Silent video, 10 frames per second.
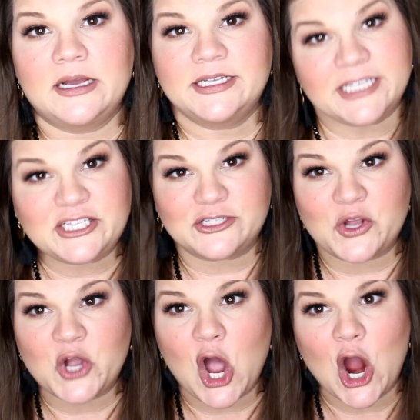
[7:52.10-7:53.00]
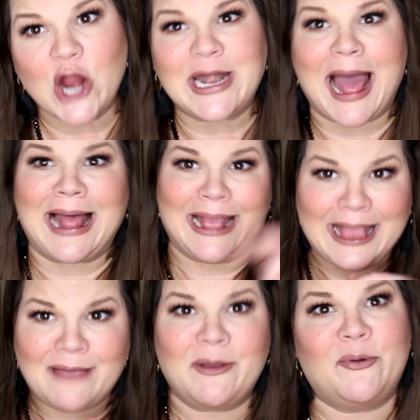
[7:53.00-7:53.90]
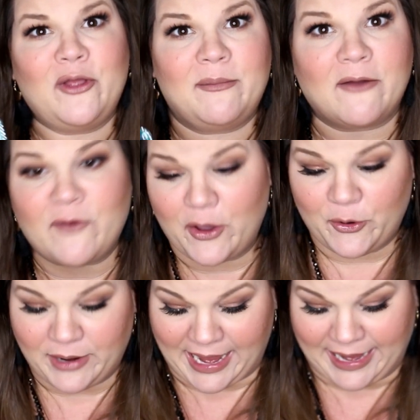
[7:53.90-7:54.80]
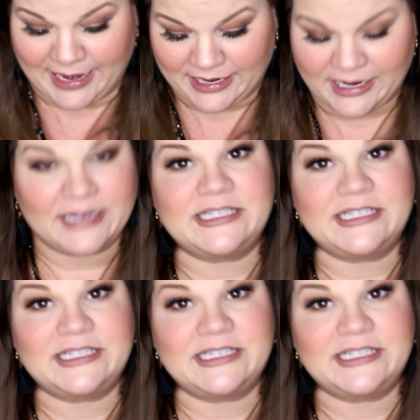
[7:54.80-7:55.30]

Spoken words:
Since there's no card, let me pull up my phone and